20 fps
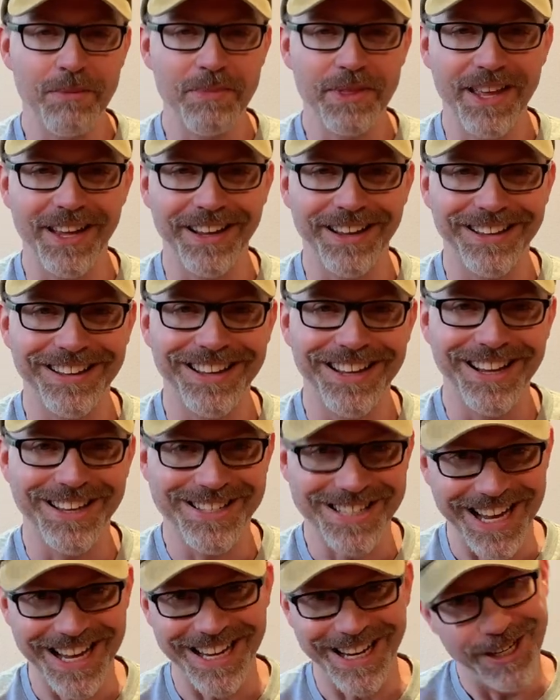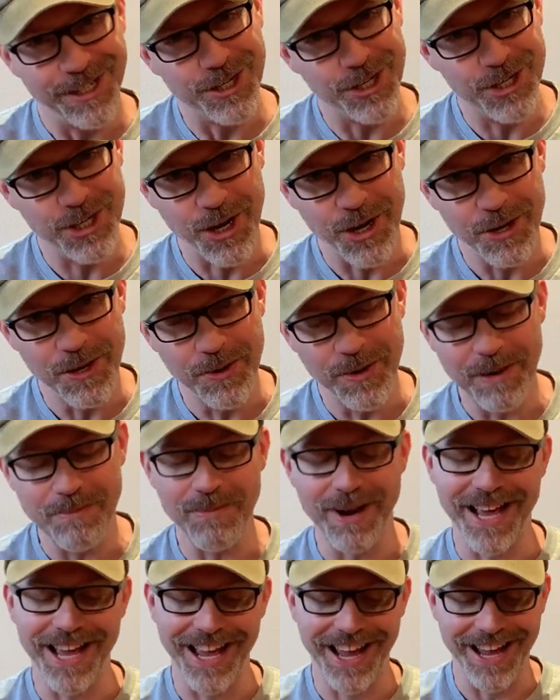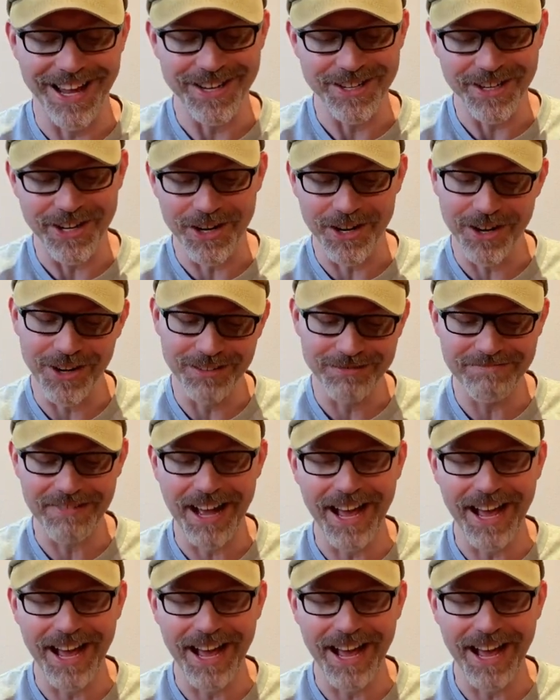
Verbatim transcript: something exciting to show you in my hand here.